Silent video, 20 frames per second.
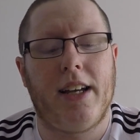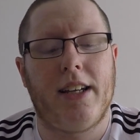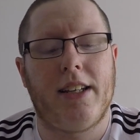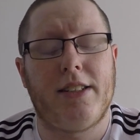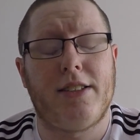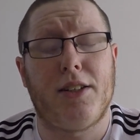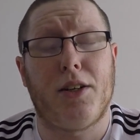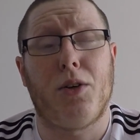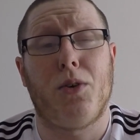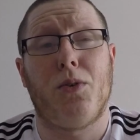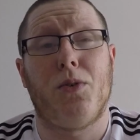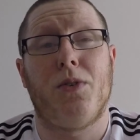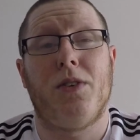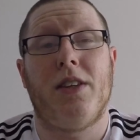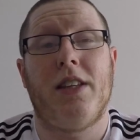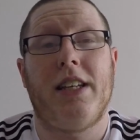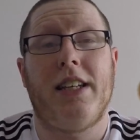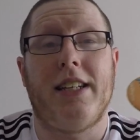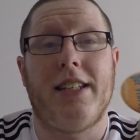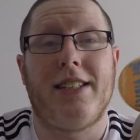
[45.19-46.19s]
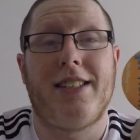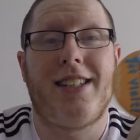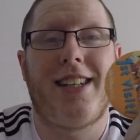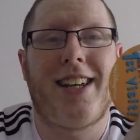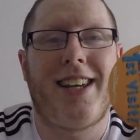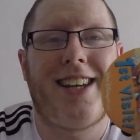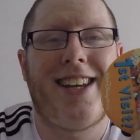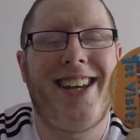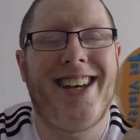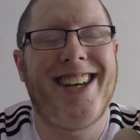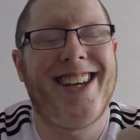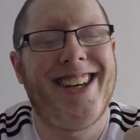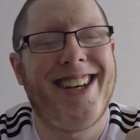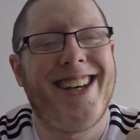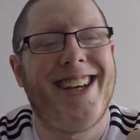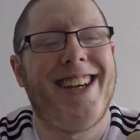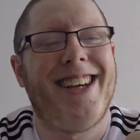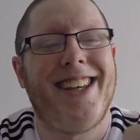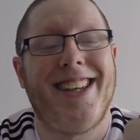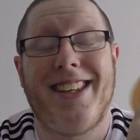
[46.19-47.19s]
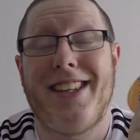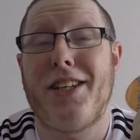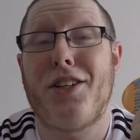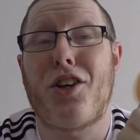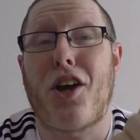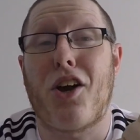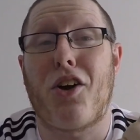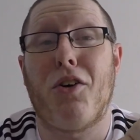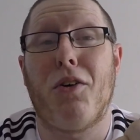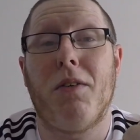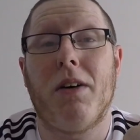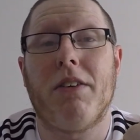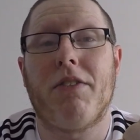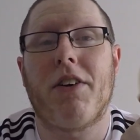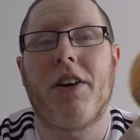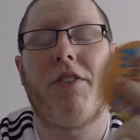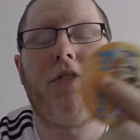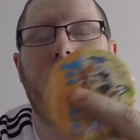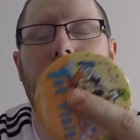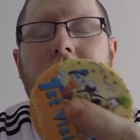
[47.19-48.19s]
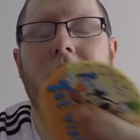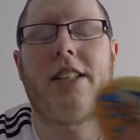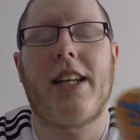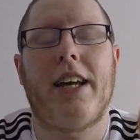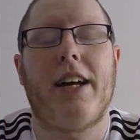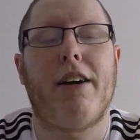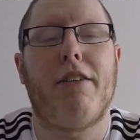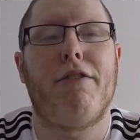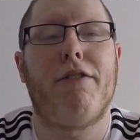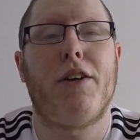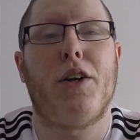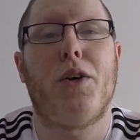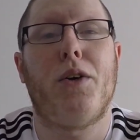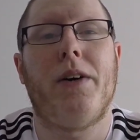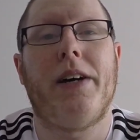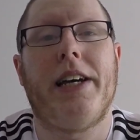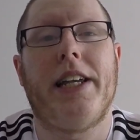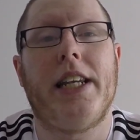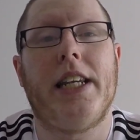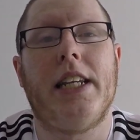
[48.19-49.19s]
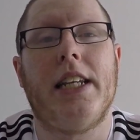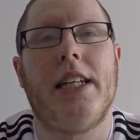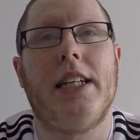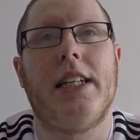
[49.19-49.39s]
So this I got my very first day. I flew in,